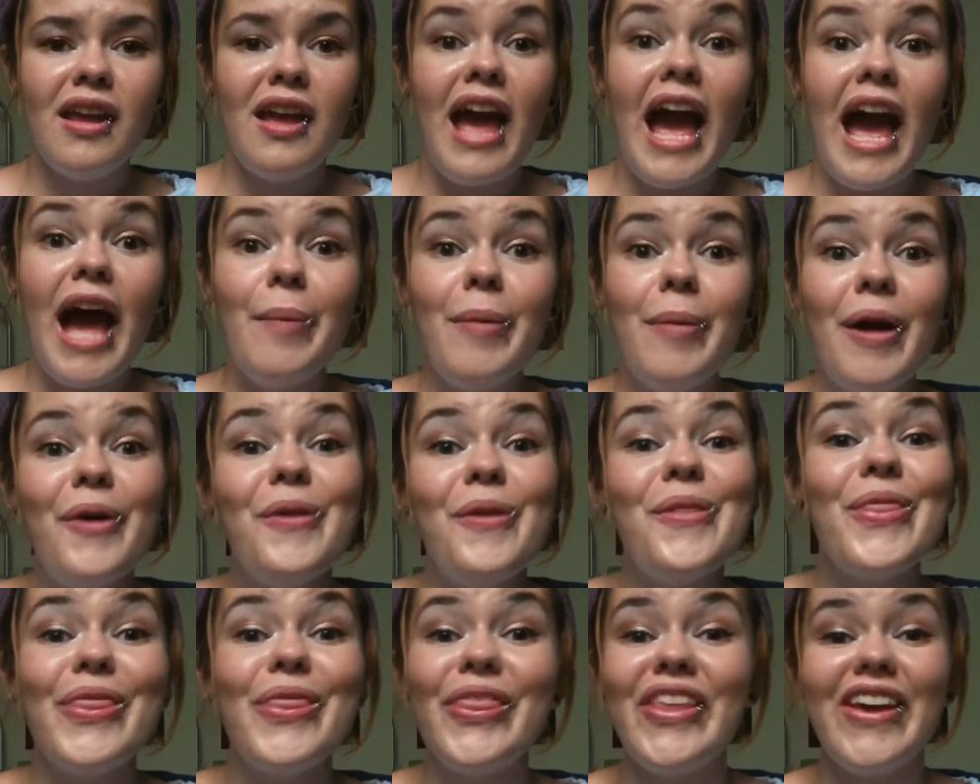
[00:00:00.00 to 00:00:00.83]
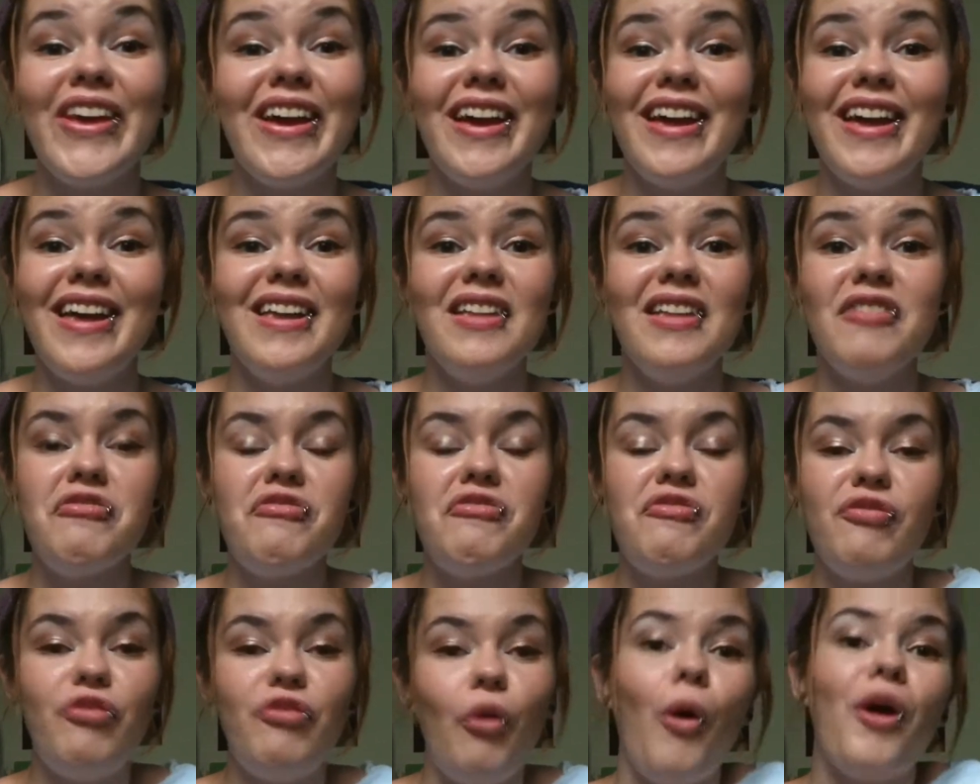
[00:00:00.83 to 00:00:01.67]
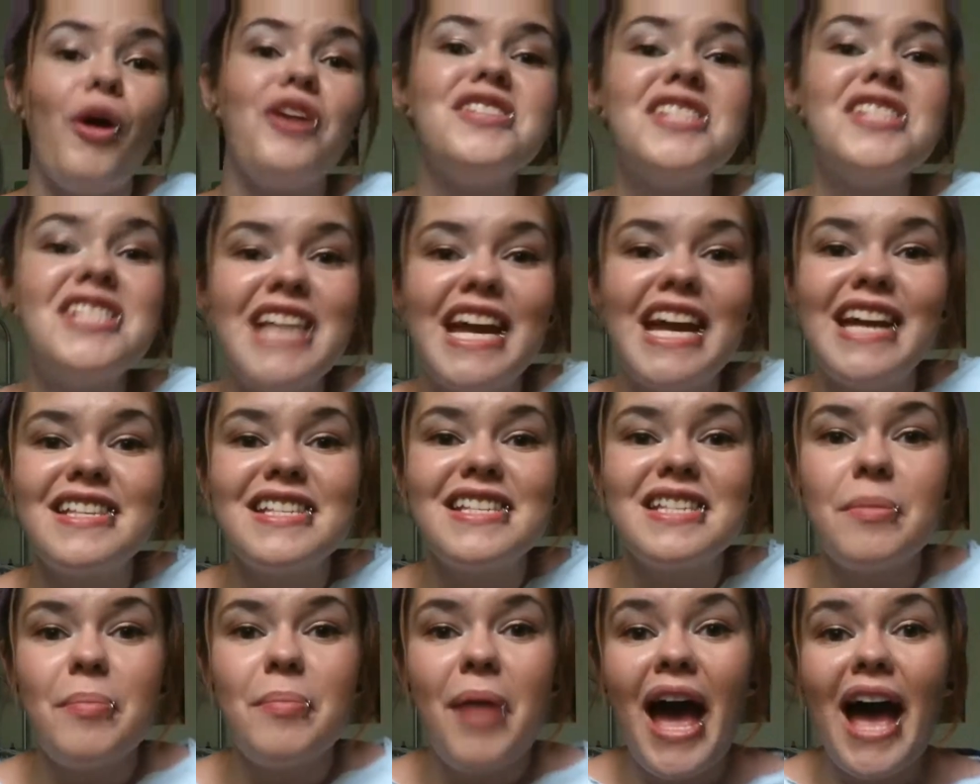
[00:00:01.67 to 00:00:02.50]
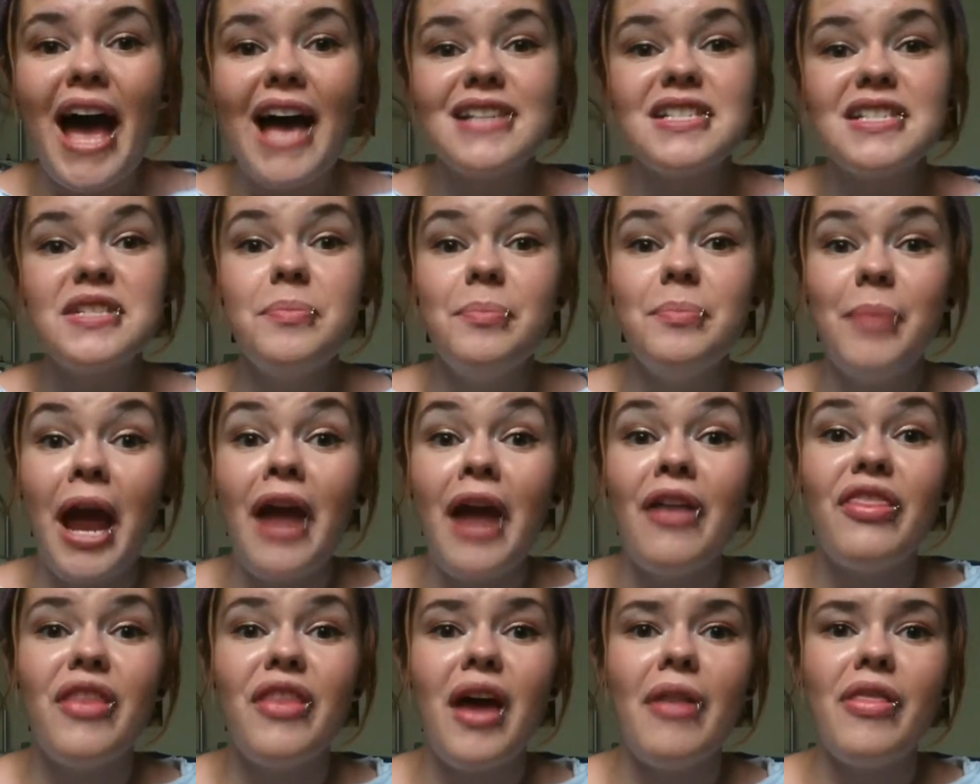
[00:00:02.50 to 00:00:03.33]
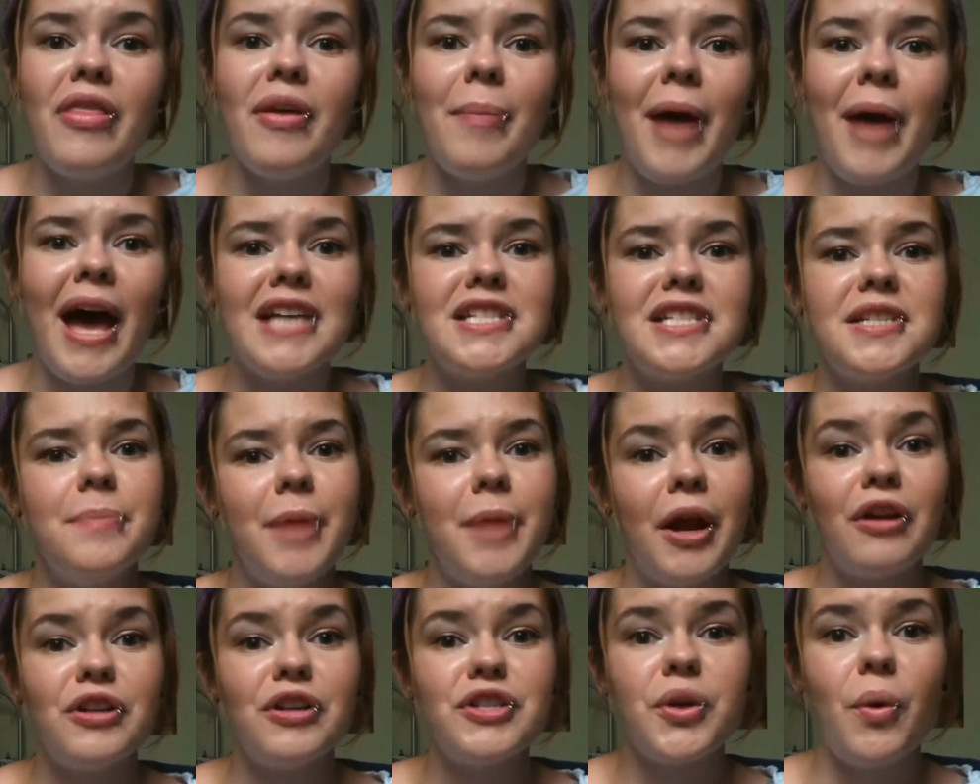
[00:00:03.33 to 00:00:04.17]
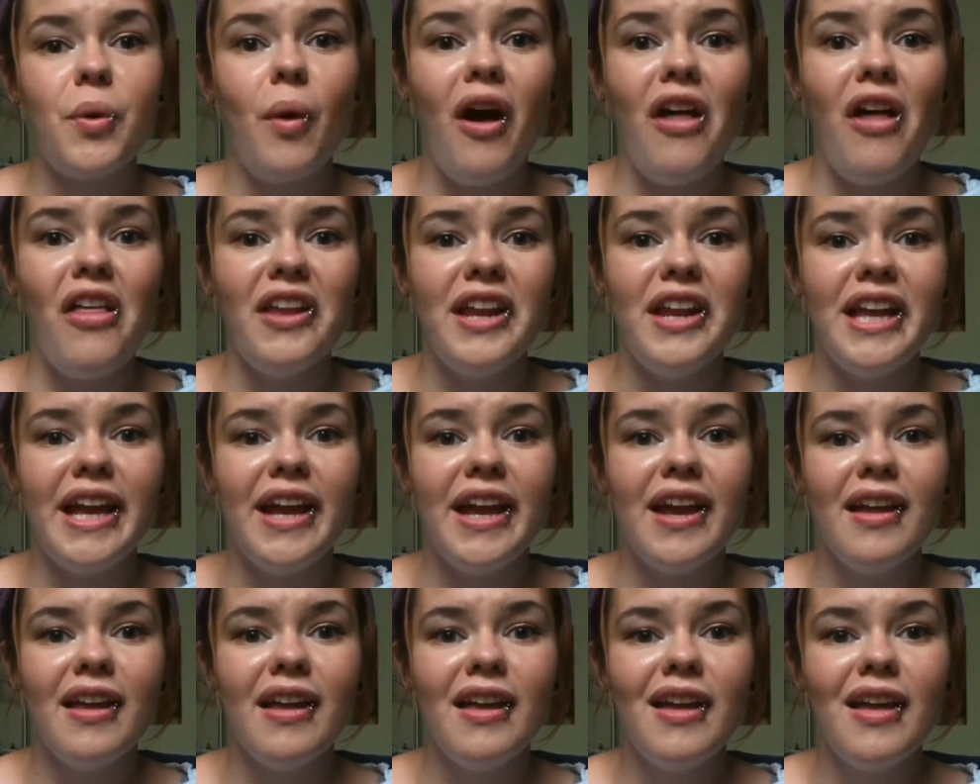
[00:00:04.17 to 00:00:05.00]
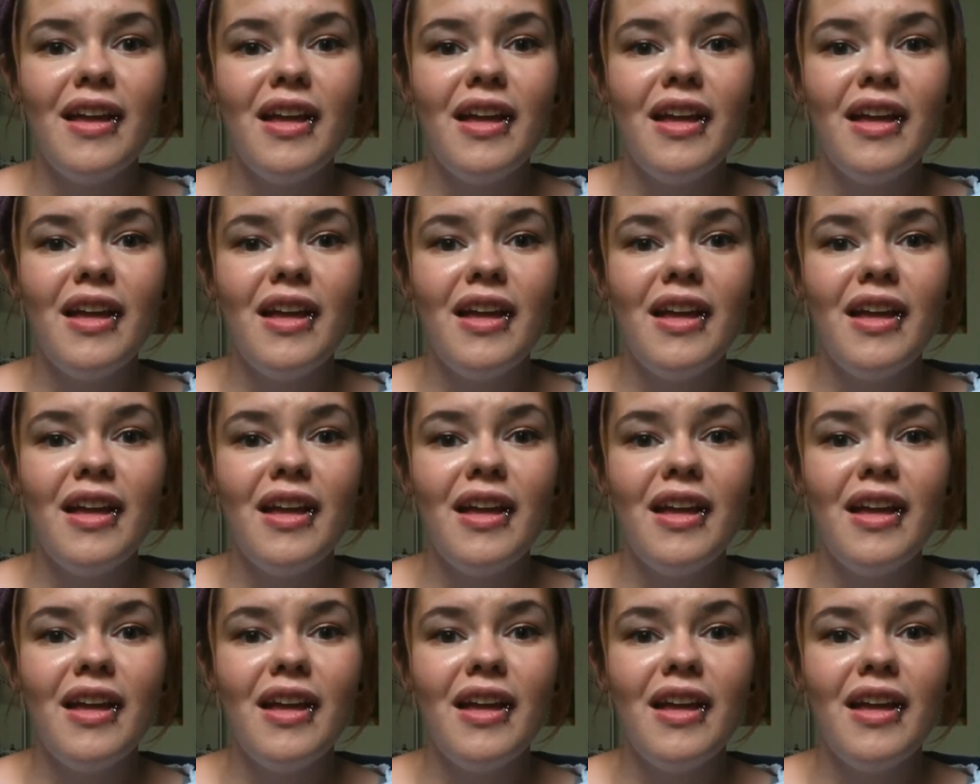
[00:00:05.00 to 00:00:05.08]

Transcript: How about the 4 states that passed marriage equality?